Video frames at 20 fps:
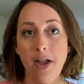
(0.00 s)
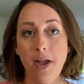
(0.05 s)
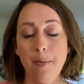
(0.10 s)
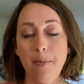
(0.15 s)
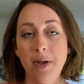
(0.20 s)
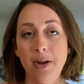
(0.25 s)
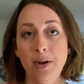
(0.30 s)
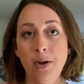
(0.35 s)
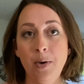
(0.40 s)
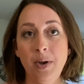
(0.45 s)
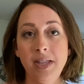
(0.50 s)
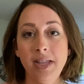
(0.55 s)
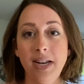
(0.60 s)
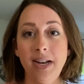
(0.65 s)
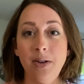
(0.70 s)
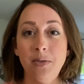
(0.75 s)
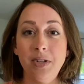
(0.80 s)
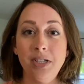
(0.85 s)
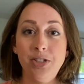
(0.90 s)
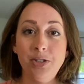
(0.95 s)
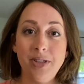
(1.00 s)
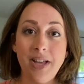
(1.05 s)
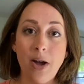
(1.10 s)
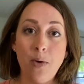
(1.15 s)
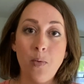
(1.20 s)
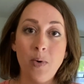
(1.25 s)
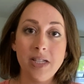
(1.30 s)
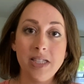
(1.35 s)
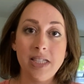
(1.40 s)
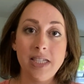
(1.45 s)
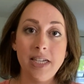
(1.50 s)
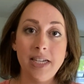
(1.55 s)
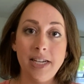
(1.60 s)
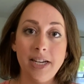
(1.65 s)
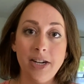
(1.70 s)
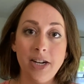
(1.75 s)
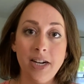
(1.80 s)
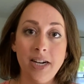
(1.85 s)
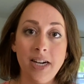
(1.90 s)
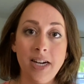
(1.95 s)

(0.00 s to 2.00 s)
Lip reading: But knowing that I only do that once a year,